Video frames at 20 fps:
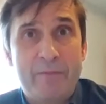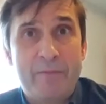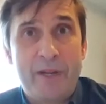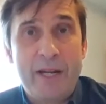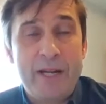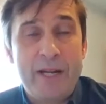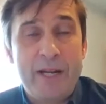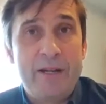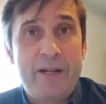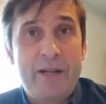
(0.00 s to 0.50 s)

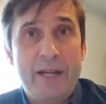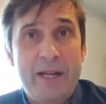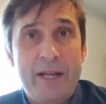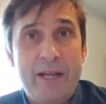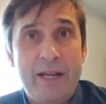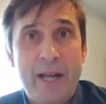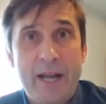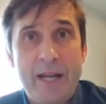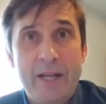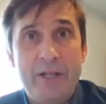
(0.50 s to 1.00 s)

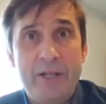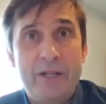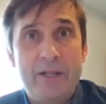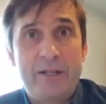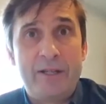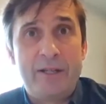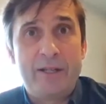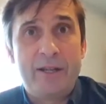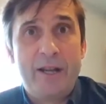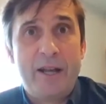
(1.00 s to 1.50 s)
in
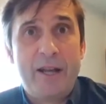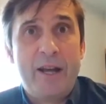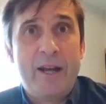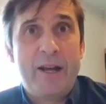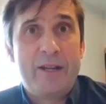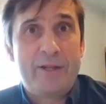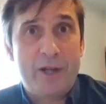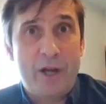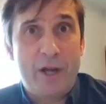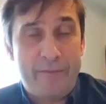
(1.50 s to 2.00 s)
engines,
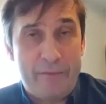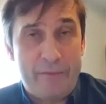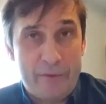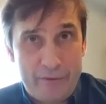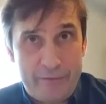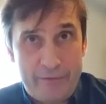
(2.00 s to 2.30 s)
so